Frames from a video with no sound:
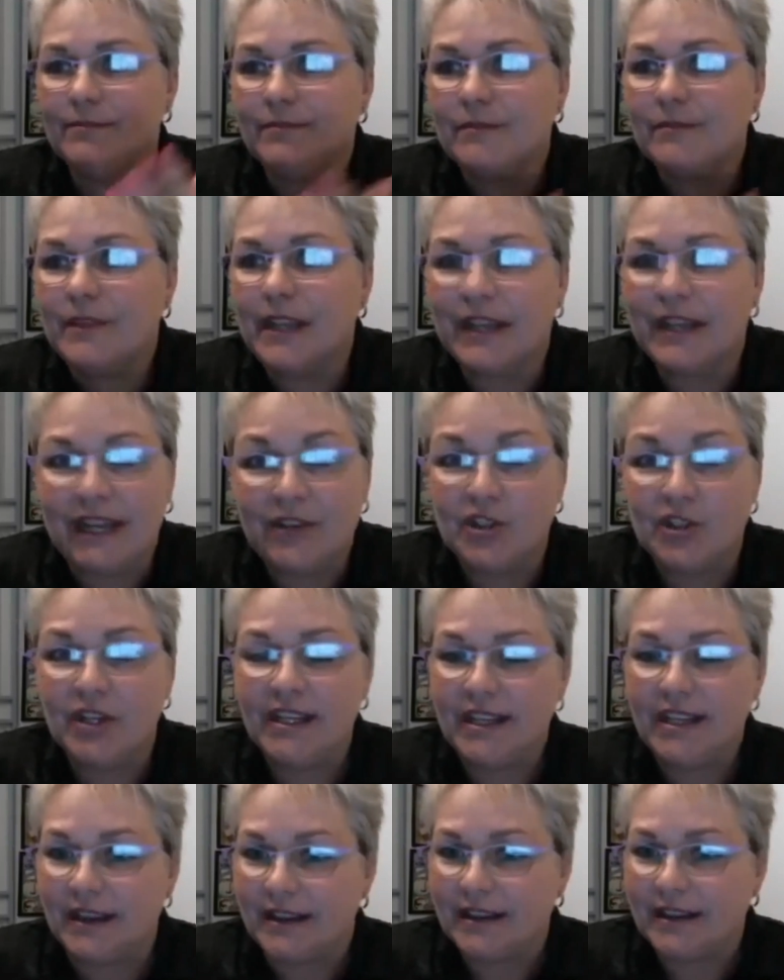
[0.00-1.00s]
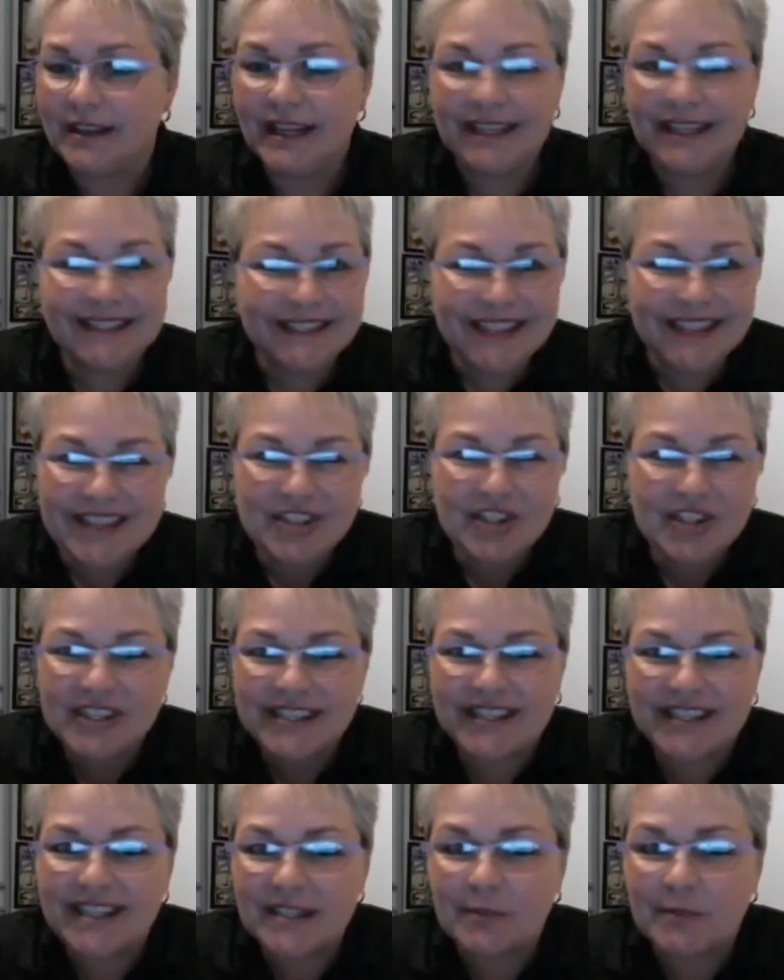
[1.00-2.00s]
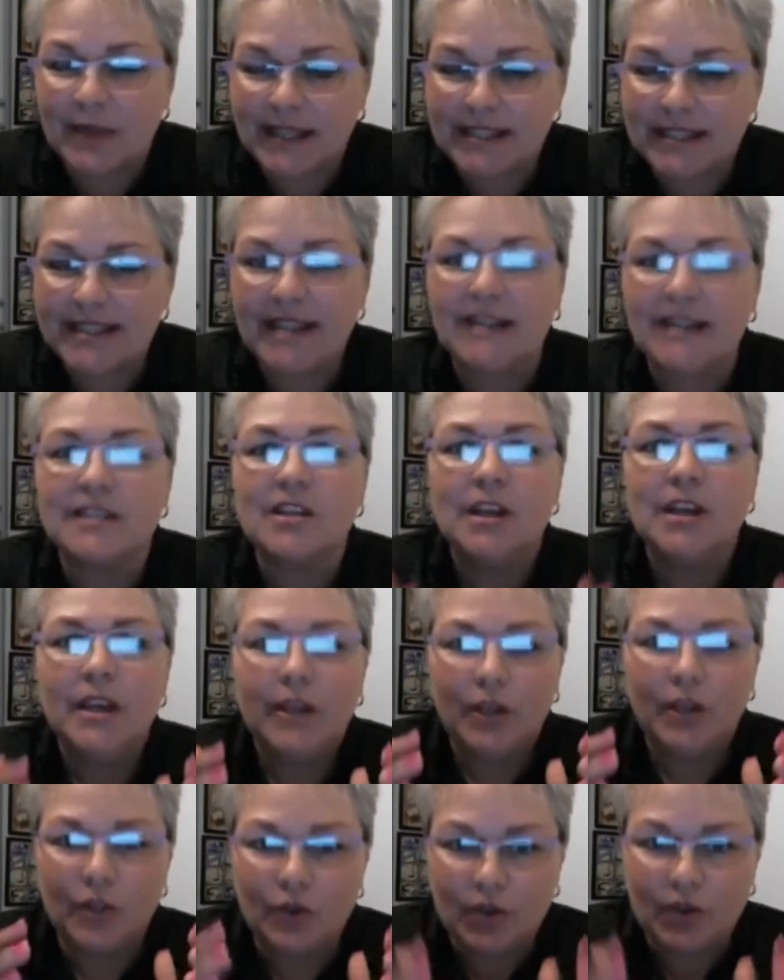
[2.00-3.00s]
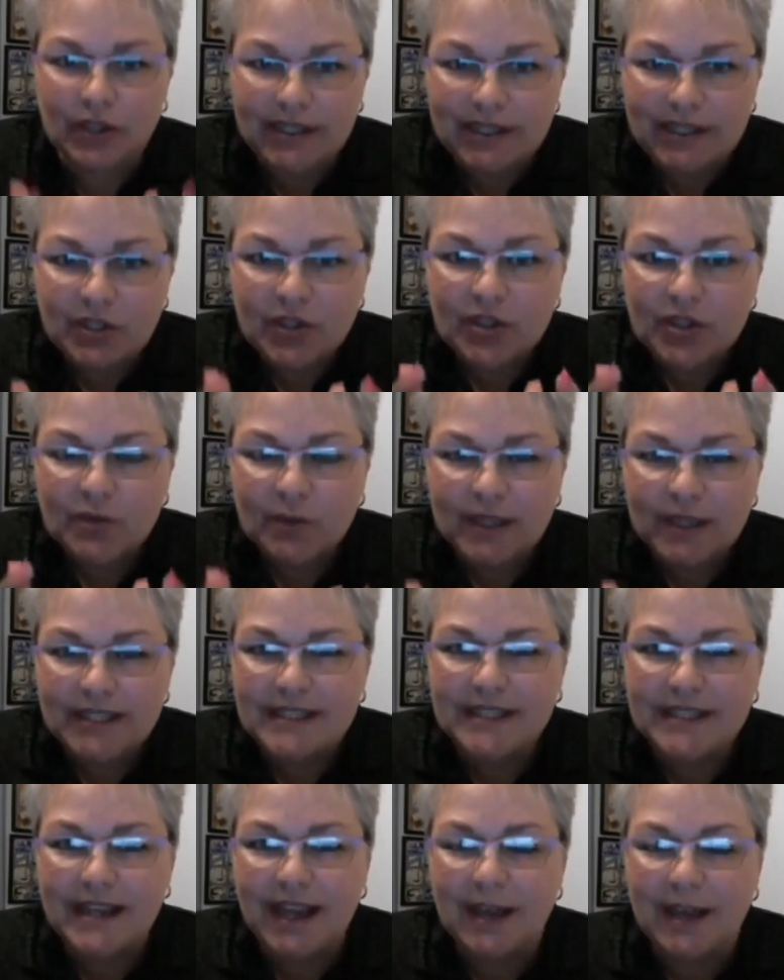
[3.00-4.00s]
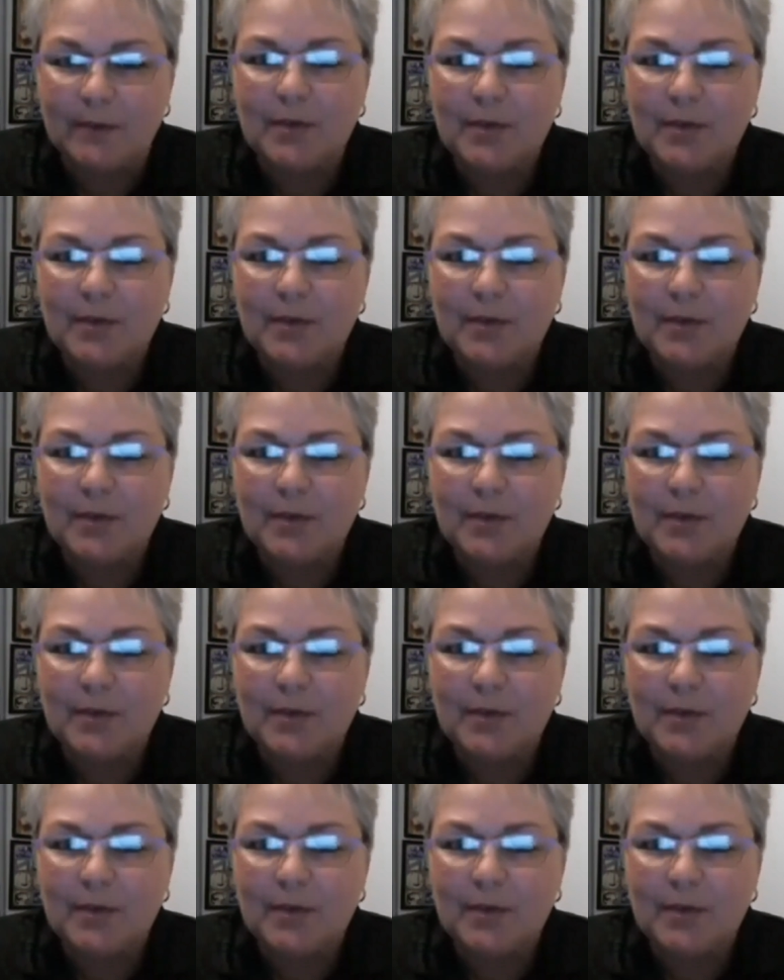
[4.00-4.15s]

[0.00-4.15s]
an engineer. That just doesn't make sense. You need to spend time